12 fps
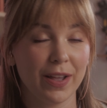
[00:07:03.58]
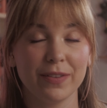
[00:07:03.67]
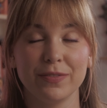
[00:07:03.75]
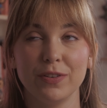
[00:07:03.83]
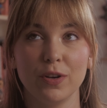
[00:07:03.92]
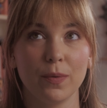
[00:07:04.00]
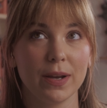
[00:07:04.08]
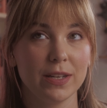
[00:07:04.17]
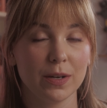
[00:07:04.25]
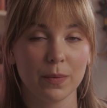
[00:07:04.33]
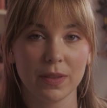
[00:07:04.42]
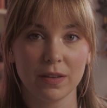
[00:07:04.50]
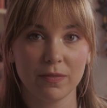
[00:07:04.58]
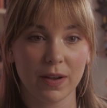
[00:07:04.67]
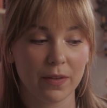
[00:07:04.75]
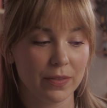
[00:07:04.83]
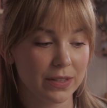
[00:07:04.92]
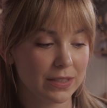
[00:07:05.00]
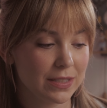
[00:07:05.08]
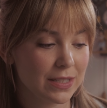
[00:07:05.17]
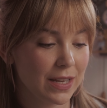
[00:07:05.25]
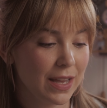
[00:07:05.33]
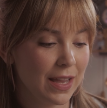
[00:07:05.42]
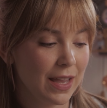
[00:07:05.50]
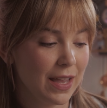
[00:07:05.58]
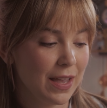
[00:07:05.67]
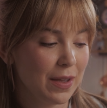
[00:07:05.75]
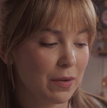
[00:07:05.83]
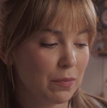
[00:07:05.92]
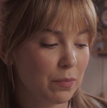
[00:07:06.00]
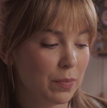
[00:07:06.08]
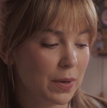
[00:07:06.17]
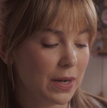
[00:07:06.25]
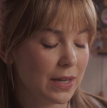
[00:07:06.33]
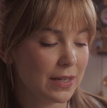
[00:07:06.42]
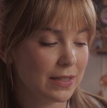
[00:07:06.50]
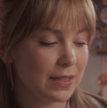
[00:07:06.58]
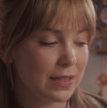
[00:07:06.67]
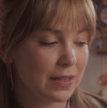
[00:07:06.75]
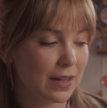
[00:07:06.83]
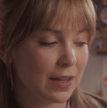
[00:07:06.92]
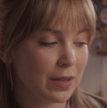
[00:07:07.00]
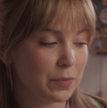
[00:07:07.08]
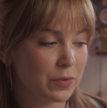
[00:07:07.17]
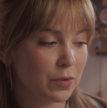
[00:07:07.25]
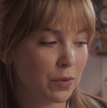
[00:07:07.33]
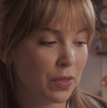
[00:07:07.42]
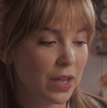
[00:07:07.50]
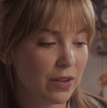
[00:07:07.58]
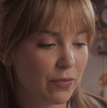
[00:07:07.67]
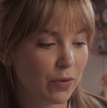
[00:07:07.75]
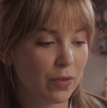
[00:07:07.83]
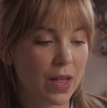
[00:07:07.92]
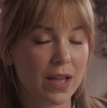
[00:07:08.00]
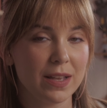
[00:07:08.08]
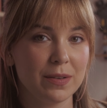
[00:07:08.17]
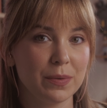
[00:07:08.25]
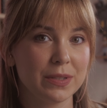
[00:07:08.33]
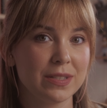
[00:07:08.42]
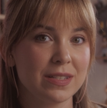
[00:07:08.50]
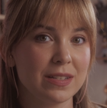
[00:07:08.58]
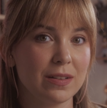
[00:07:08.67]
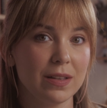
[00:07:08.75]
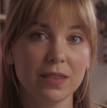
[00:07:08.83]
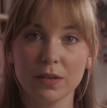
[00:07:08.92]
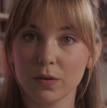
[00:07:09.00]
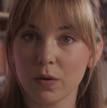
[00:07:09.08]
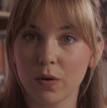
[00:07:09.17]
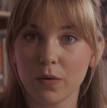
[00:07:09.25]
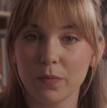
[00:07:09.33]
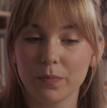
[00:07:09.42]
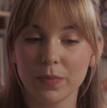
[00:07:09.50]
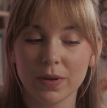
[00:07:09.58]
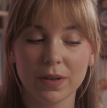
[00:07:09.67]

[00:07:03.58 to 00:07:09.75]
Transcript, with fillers: I have no idea where they found this but I'm so thankful that it was still in their home.